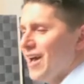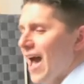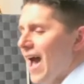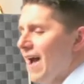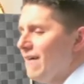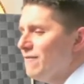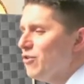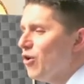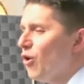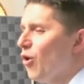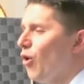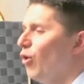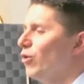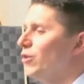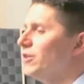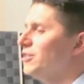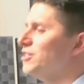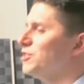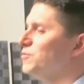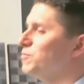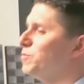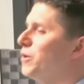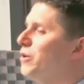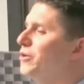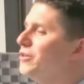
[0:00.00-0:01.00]
Have the Holy
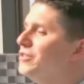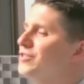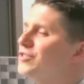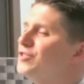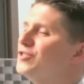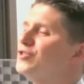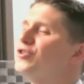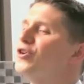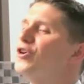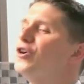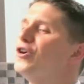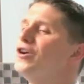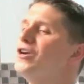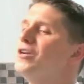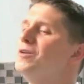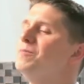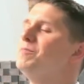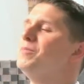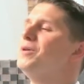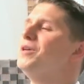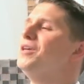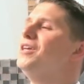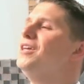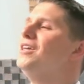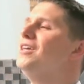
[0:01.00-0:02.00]
Spirit stir in
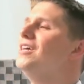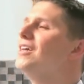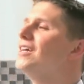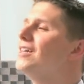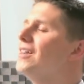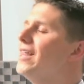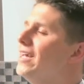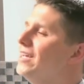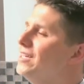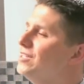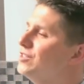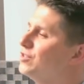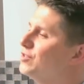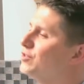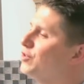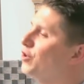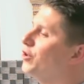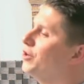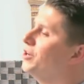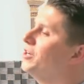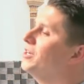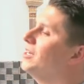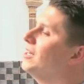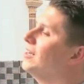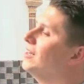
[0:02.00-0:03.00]
me like it
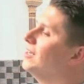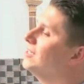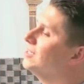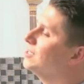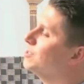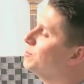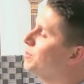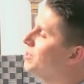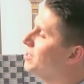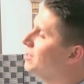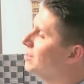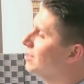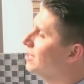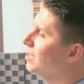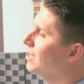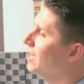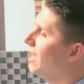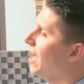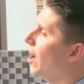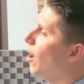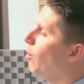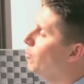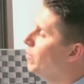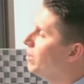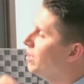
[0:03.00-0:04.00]
stirred in Elizabeth.
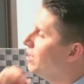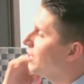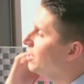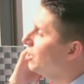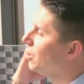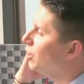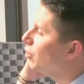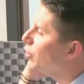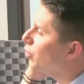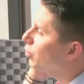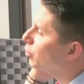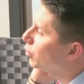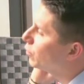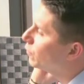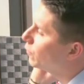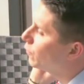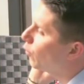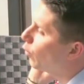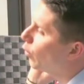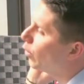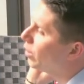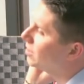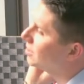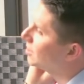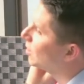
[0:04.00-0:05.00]
Help me to hear your
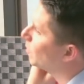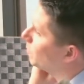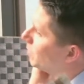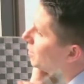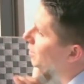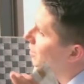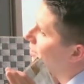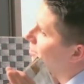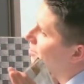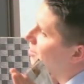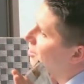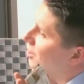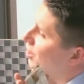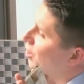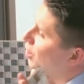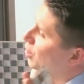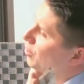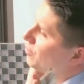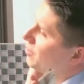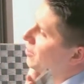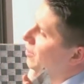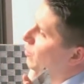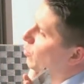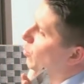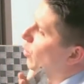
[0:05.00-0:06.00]
voice. Help me to
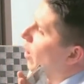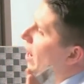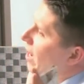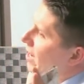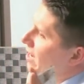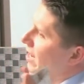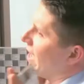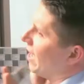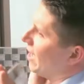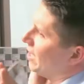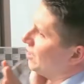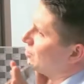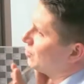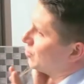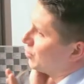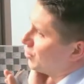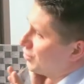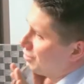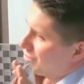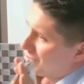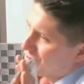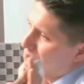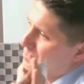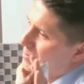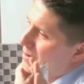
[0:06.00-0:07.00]
hear the right
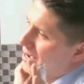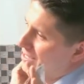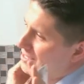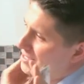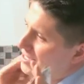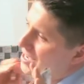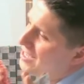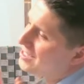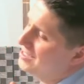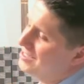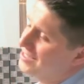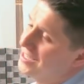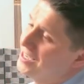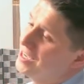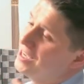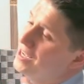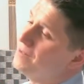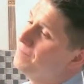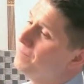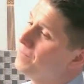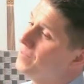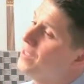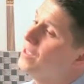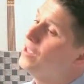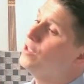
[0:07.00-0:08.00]
answers to my test.
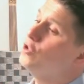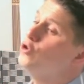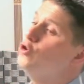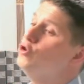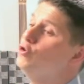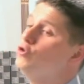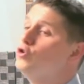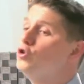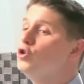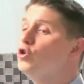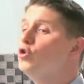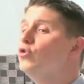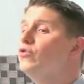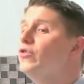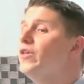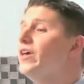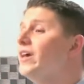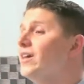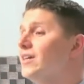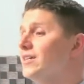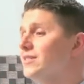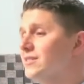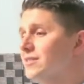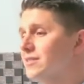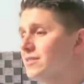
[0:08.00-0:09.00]
You do
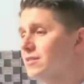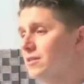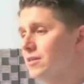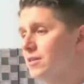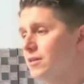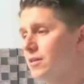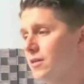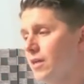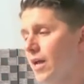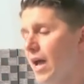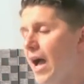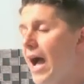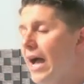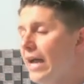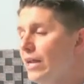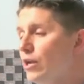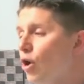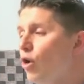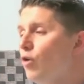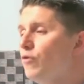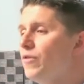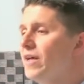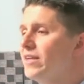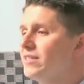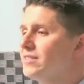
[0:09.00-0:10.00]
this. I
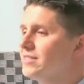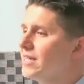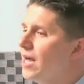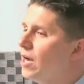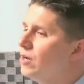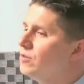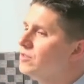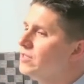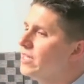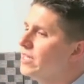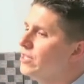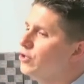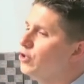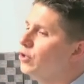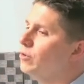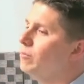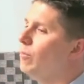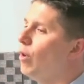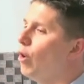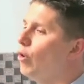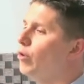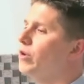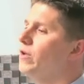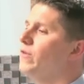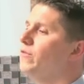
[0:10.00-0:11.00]
know that sounds like your
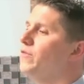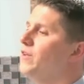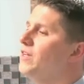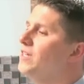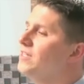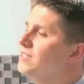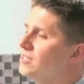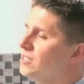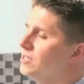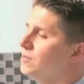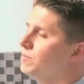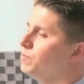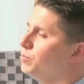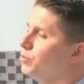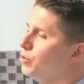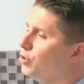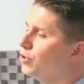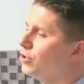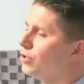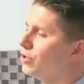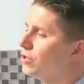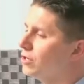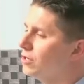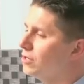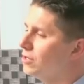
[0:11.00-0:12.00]
motive isn't
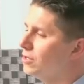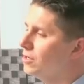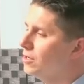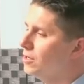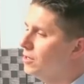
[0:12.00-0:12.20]
pure.